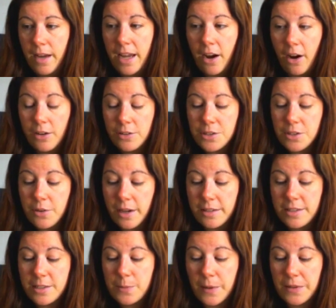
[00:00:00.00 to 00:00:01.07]
also got
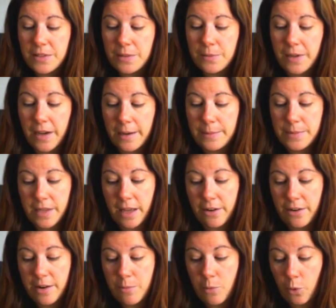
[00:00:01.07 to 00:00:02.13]
to spend some time
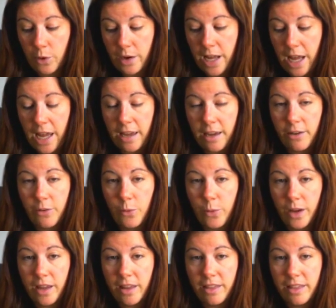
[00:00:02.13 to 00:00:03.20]
Saturday morning
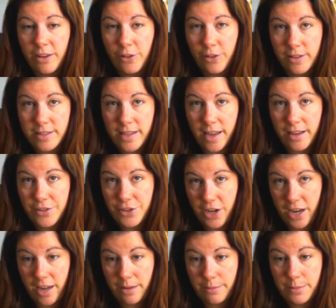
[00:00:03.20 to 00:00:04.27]
with Chris and
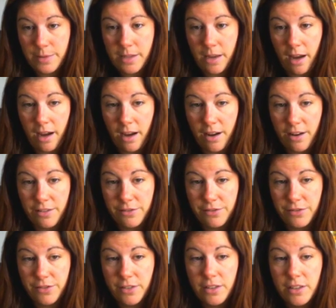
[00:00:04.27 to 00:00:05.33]
James
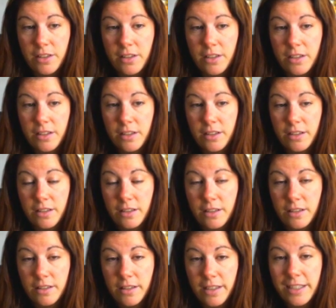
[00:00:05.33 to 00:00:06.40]
of
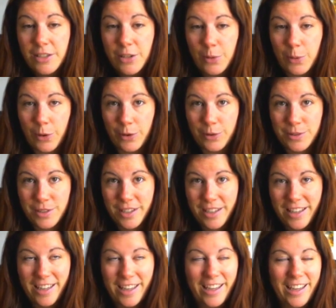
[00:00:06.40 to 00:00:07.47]
Into the World.
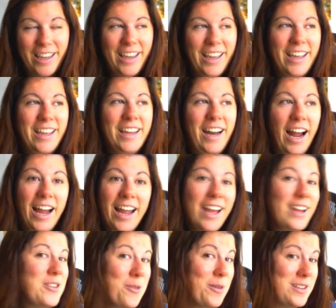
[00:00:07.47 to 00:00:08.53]
And I
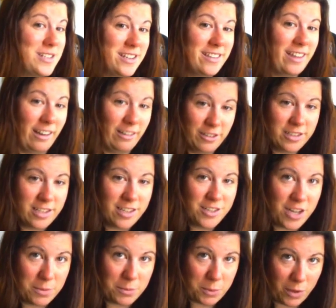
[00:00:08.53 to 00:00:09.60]
had no idea that Chris and
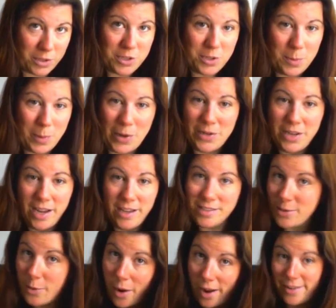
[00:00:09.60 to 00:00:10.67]
James watched the podcast.
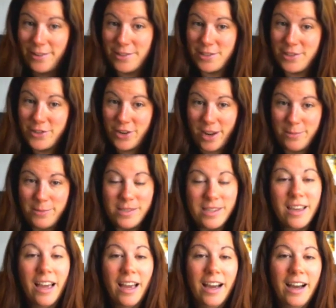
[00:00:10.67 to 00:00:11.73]
So hi, Chris and James.
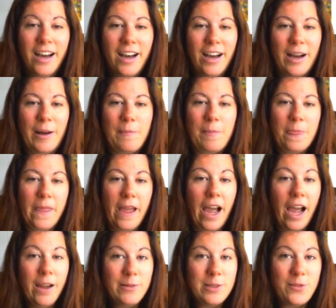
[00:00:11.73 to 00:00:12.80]

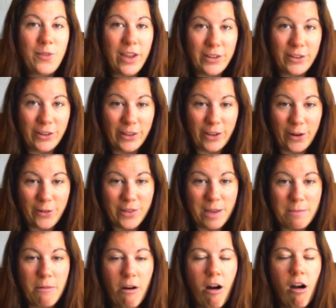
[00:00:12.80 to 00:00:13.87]
I was fangirling over
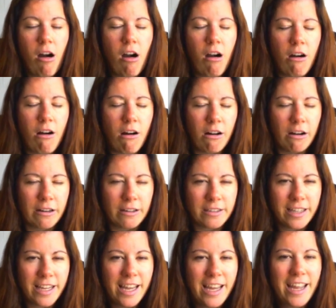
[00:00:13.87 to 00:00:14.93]
them
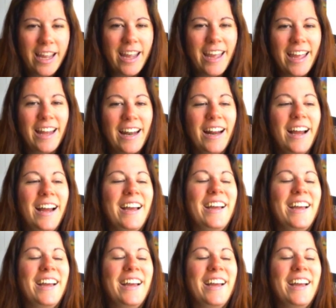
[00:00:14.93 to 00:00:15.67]
hard. And